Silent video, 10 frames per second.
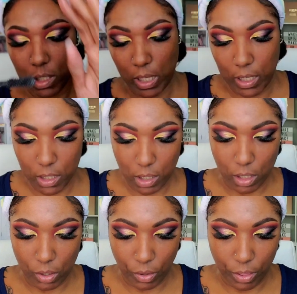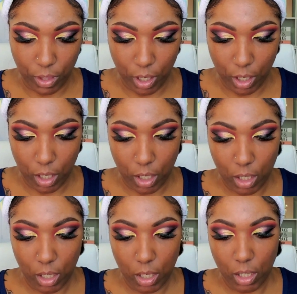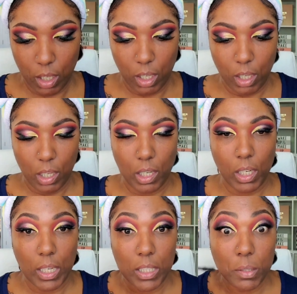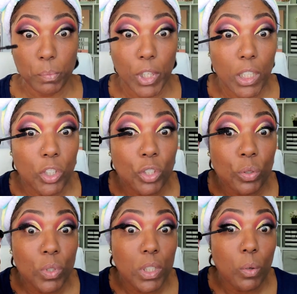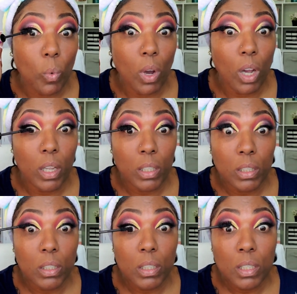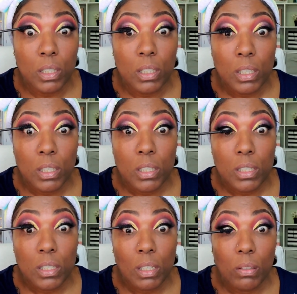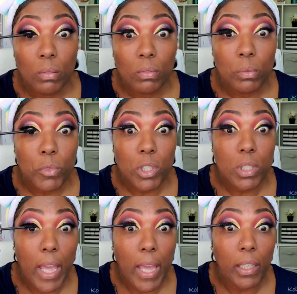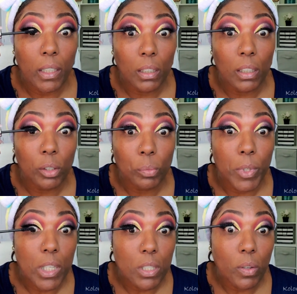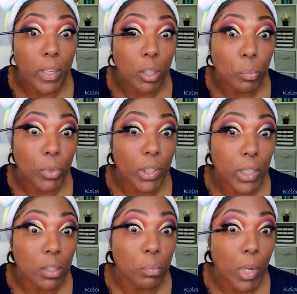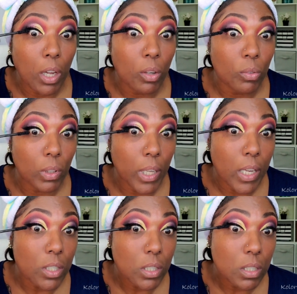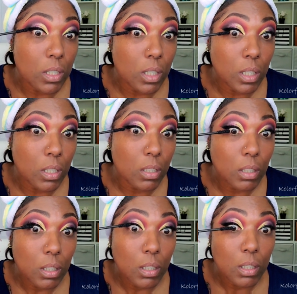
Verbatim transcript: it looks like it's a little thick. A nice big juicy wand. So I'm just adding a little bit so I can blend my own lashes in